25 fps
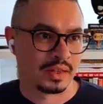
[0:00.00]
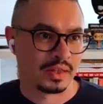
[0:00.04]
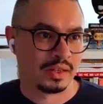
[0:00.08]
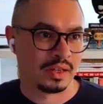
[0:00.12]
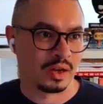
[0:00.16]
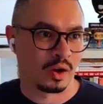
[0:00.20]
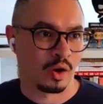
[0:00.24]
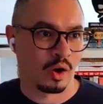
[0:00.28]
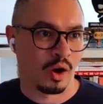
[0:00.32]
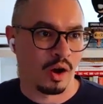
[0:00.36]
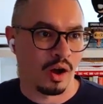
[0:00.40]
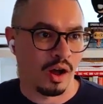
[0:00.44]

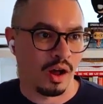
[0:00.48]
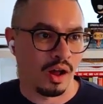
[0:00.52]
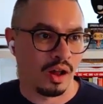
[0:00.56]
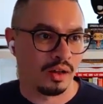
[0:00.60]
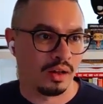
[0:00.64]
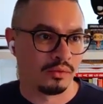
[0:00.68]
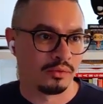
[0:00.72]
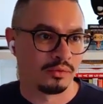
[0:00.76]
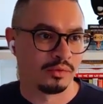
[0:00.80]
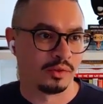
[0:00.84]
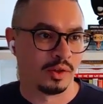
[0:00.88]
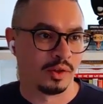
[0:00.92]
the
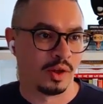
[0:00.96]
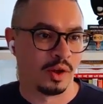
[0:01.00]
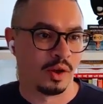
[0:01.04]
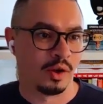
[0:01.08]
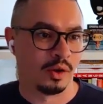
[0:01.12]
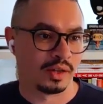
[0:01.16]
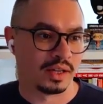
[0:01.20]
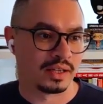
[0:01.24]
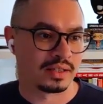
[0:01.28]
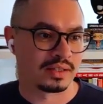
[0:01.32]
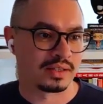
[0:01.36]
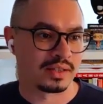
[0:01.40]
call
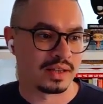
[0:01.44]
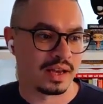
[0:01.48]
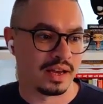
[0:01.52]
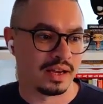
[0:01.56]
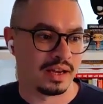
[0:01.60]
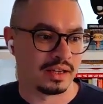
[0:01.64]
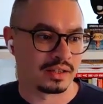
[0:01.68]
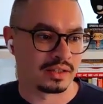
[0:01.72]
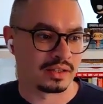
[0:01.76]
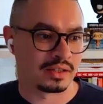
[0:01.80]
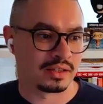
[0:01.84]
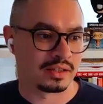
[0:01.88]
flow, let's say,
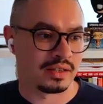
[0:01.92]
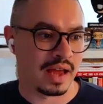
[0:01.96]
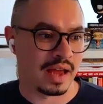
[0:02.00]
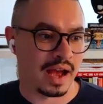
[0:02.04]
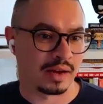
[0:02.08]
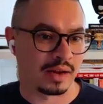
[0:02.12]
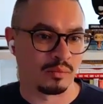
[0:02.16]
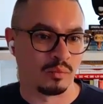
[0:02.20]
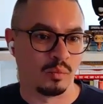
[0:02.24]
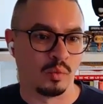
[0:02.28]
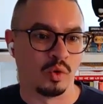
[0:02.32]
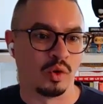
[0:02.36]
it's
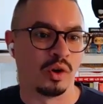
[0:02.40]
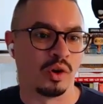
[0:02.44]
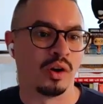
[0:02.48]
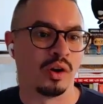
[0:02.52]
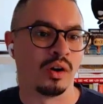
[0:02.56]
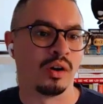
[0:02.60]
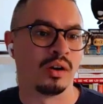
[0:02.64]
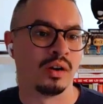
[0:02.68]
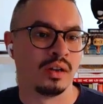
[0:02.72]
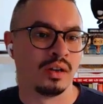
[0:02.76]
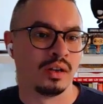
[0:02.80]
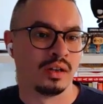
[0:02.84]
that
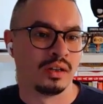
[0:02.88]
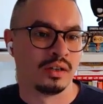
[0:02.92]
more